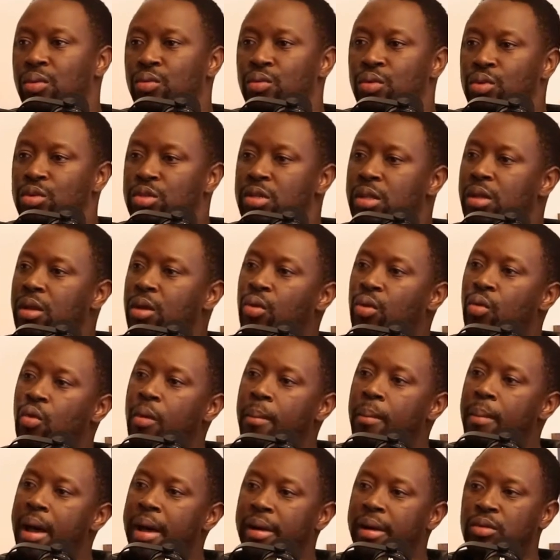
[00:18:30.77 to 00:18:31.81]
will still go
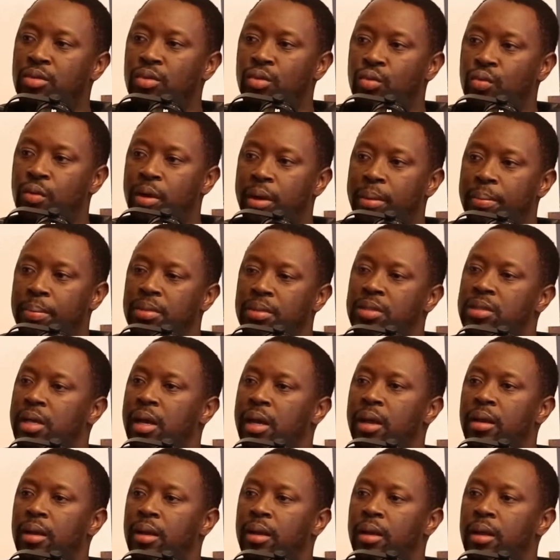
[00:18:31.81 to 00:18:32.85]
back to the
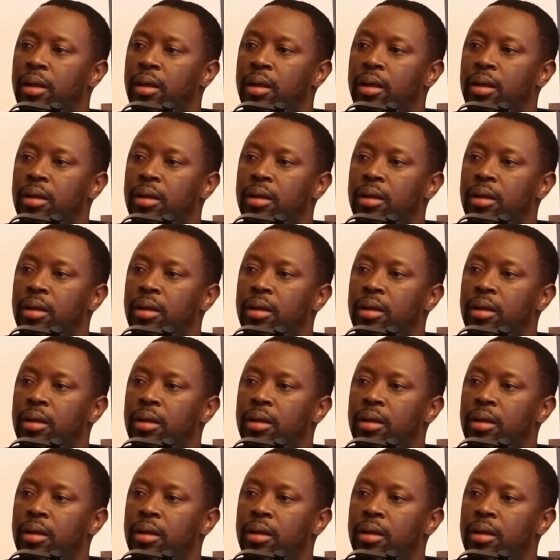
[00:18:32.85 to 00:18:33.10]
1%. Yeah.